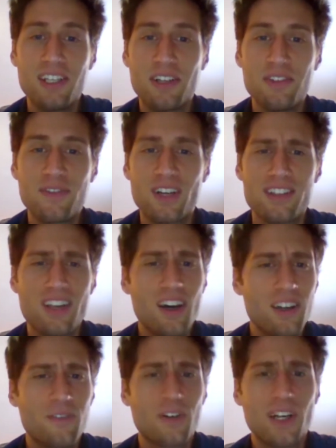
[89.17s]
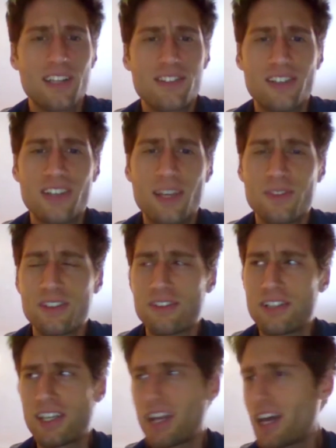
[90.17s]
you've got a ton of credits to your name,
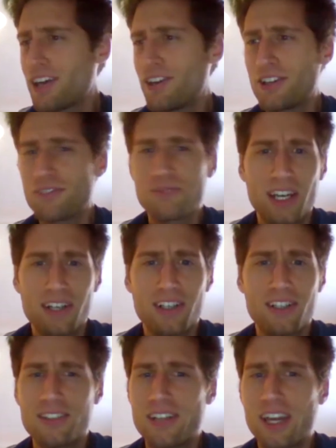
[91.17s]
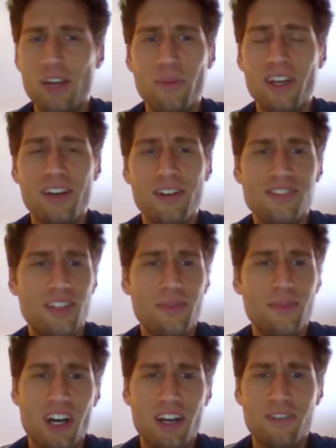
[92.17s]
like editor, writer, animator,
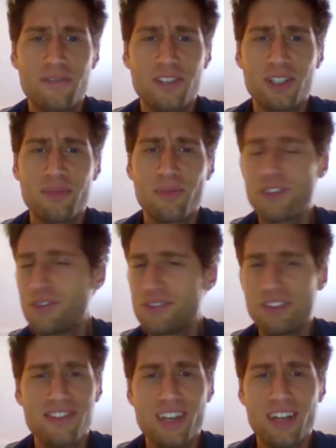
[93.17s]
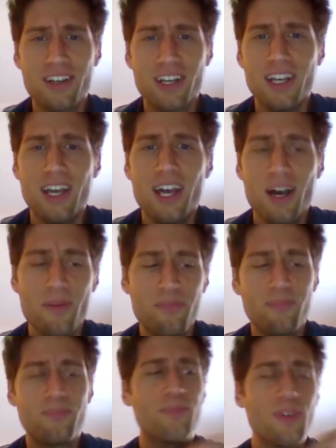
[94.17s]
cinematographer, producer, etc.
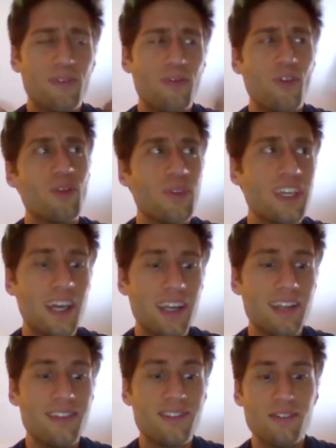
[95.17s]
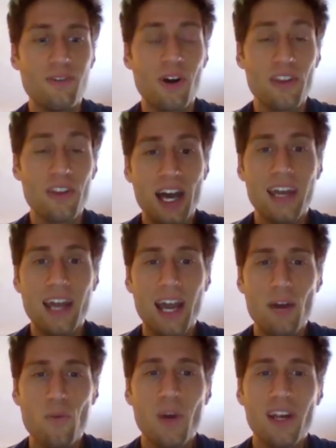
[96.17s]
Before we get into all that,
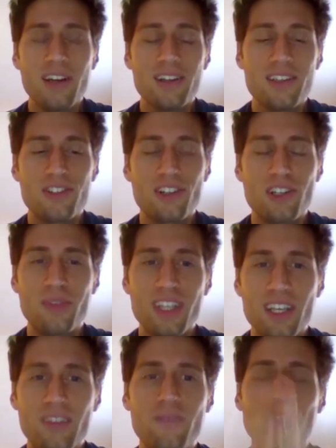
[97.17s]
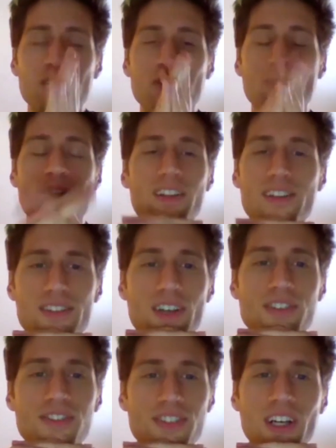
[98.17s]
where did the journey begin for you? Where did this
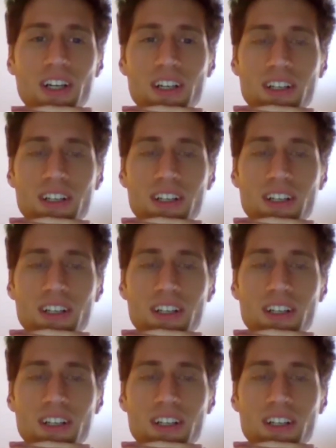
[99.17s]
all start?